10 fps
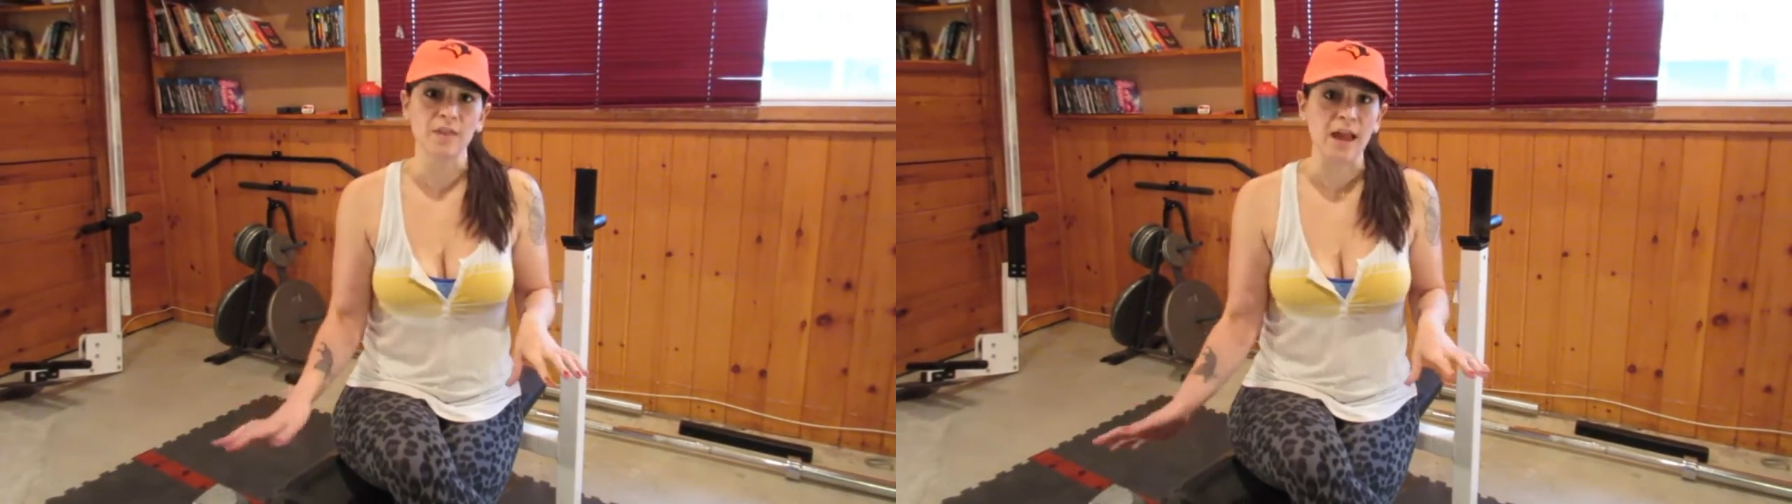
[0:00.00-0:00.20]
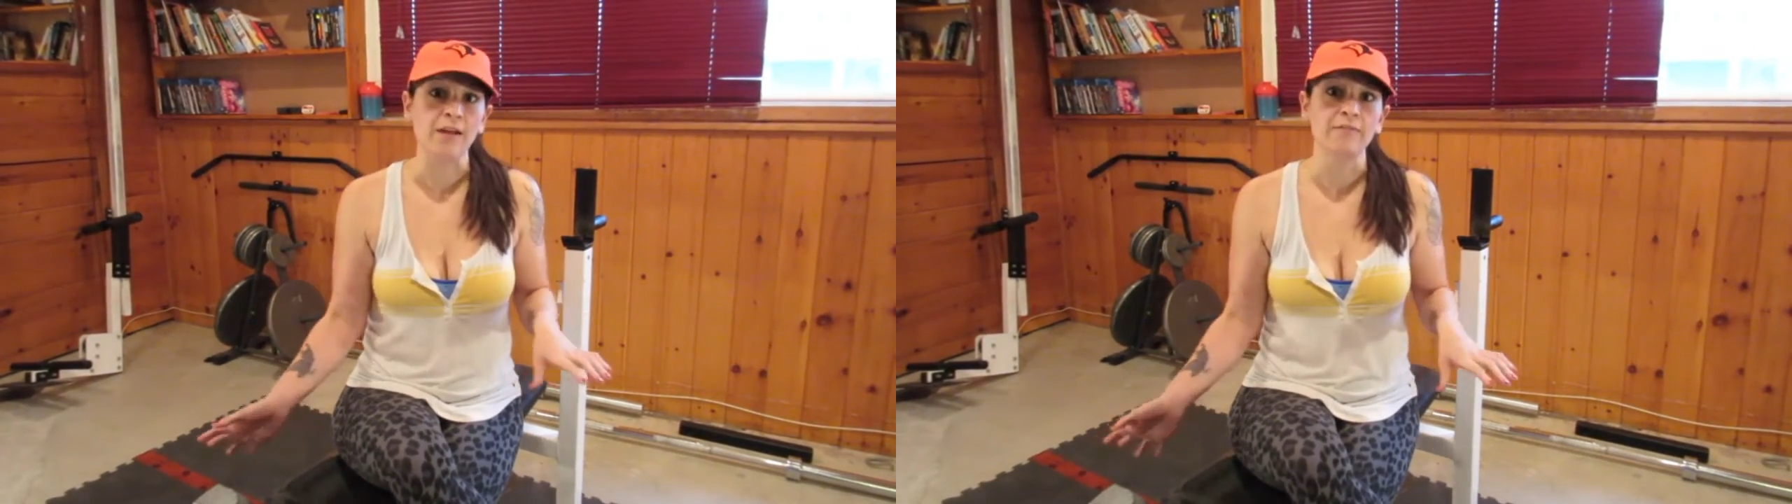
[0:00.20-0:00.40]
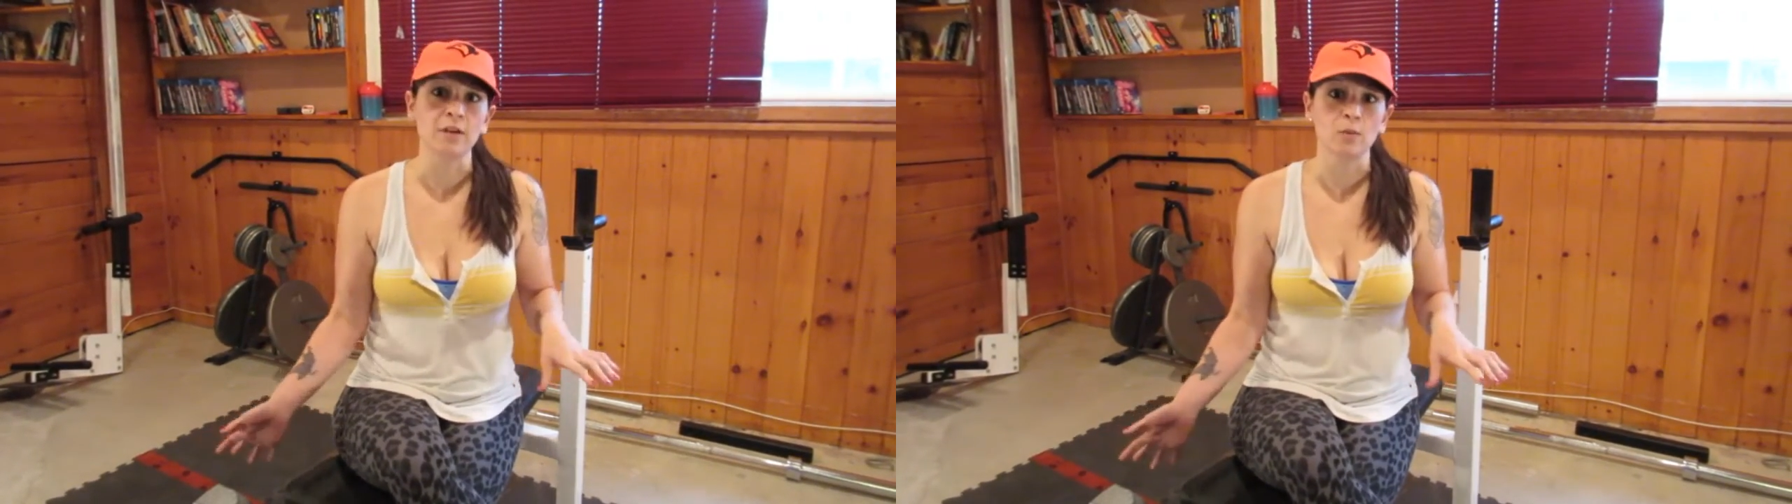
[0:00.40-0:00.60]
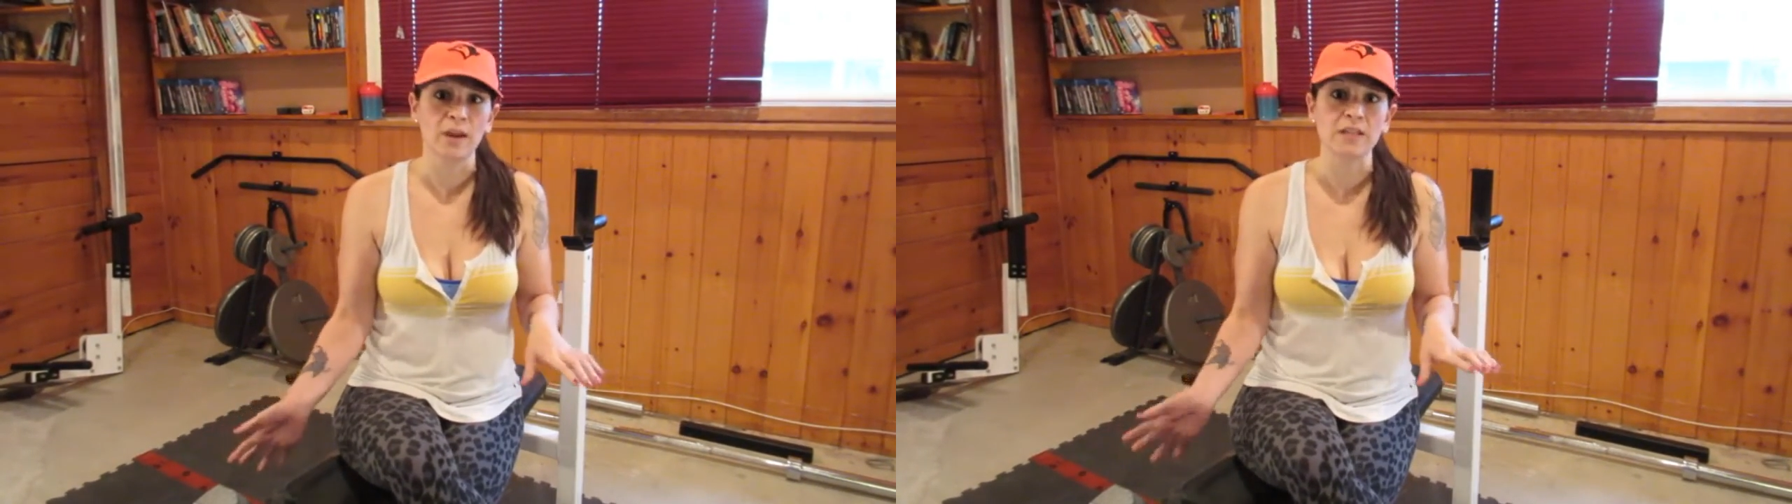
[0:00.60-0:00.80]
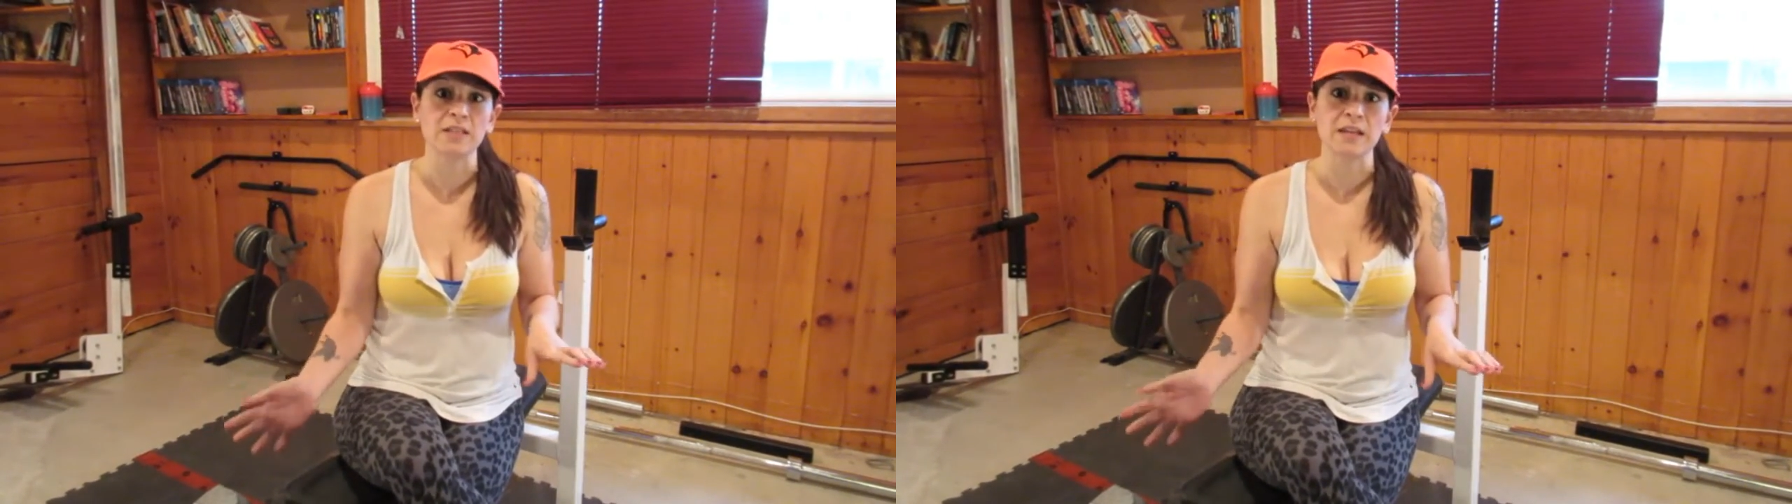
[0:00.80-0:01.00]
the heavier
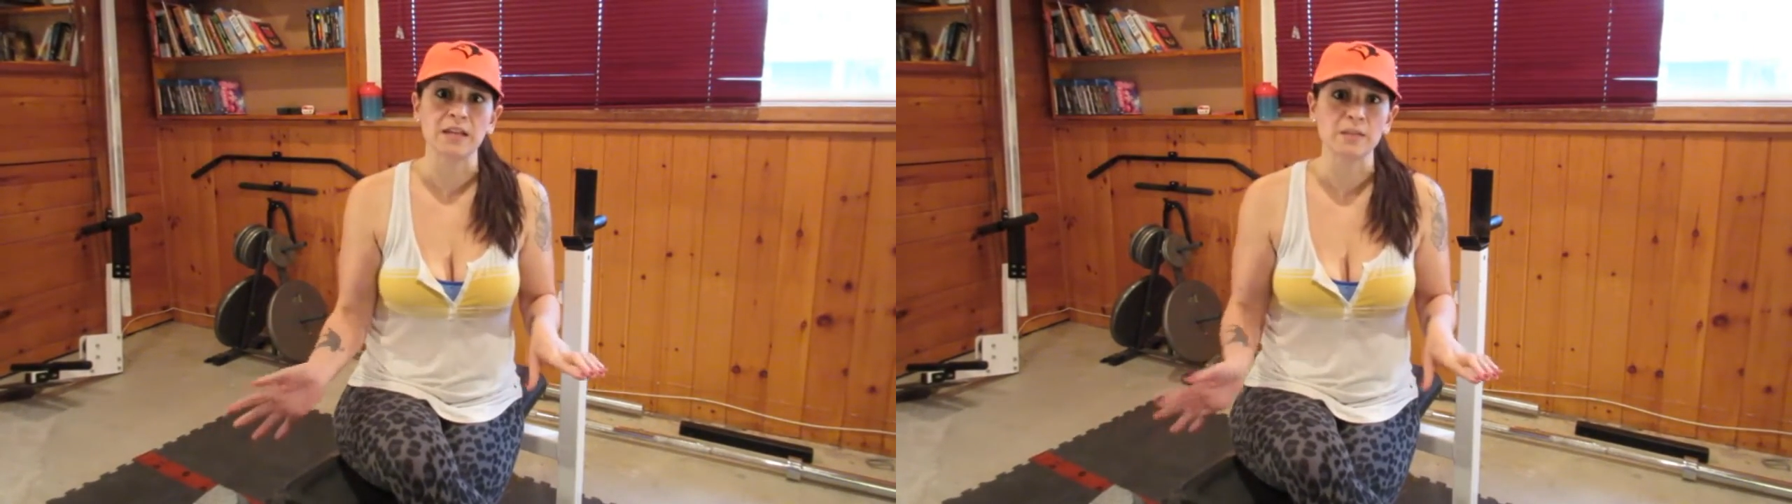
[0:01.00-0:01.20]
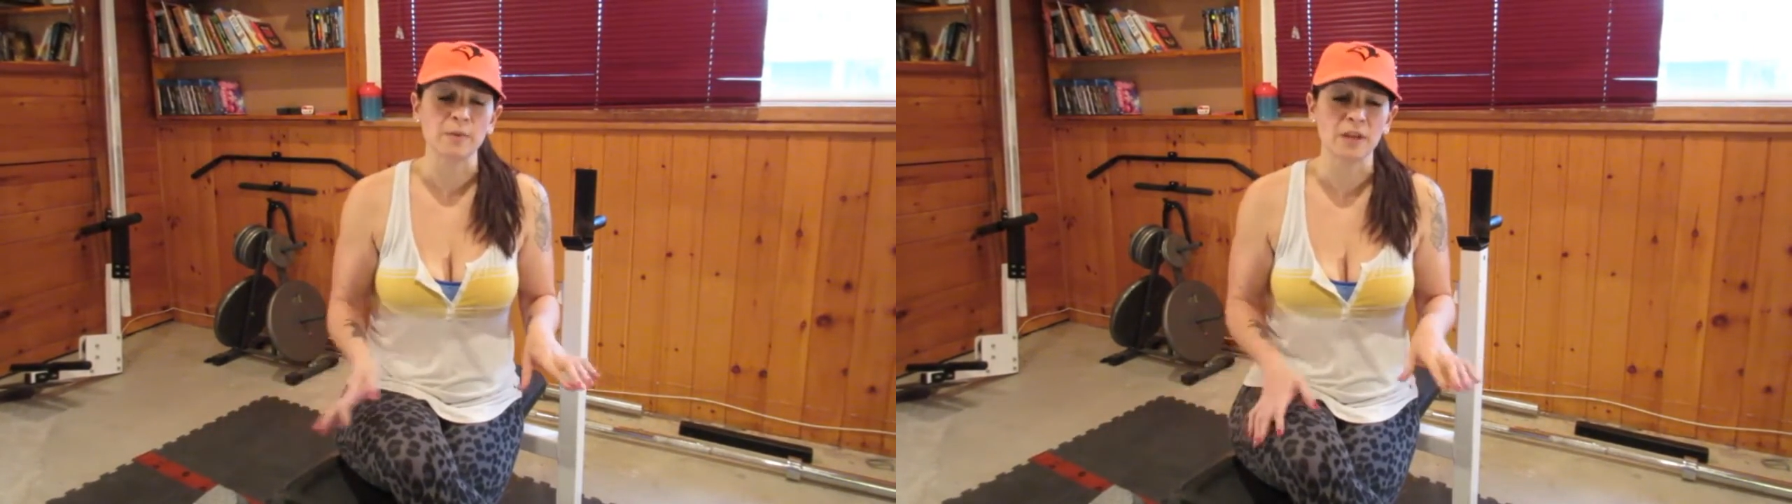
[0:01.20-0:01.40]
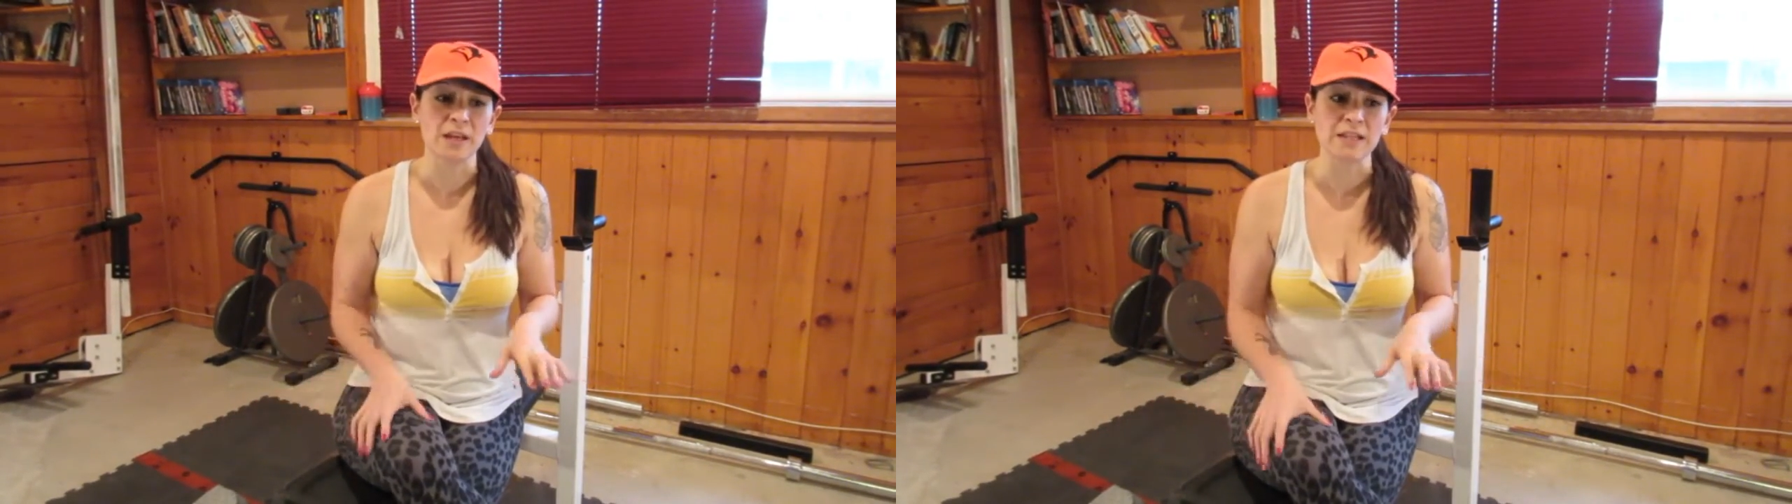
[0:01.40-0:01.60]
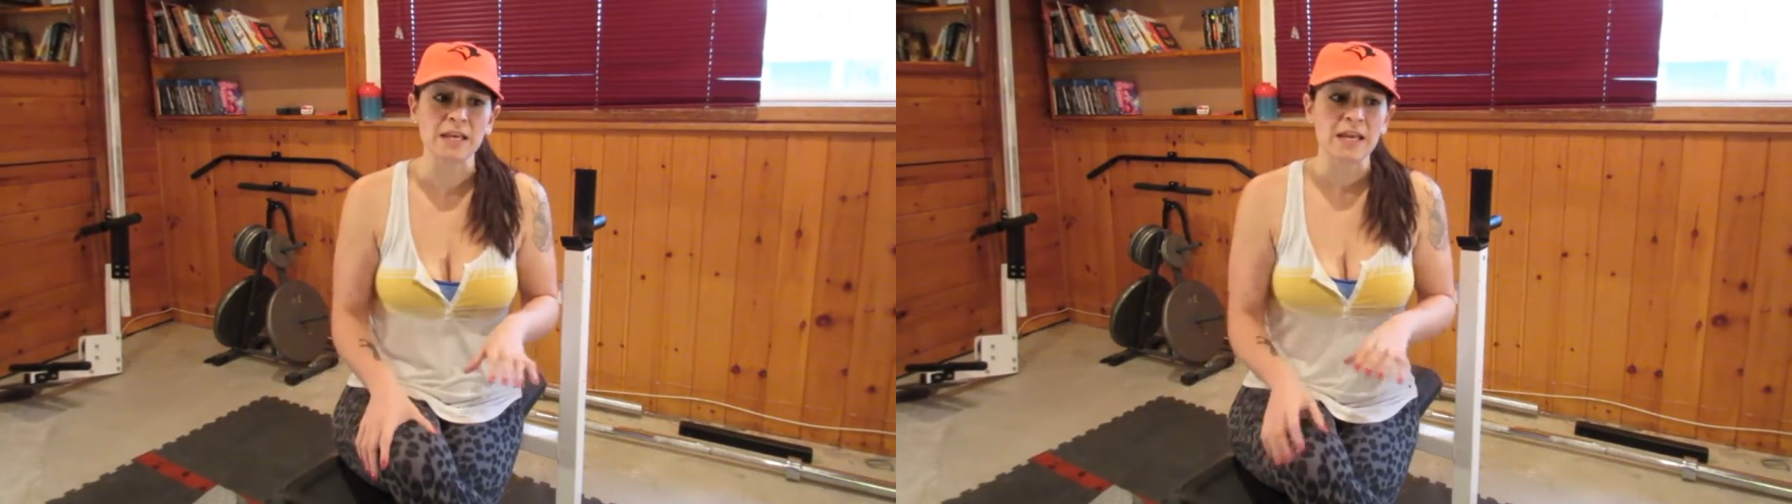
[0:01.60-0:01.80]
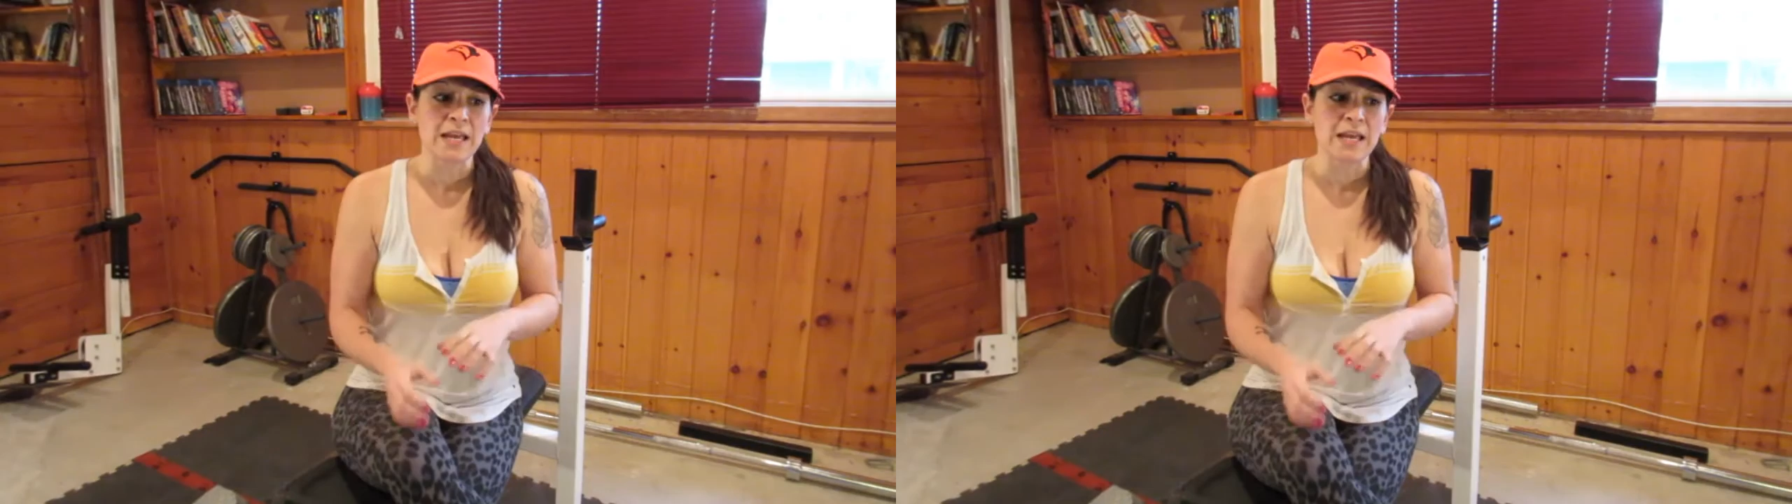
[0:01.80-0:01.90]
weights, ladies, because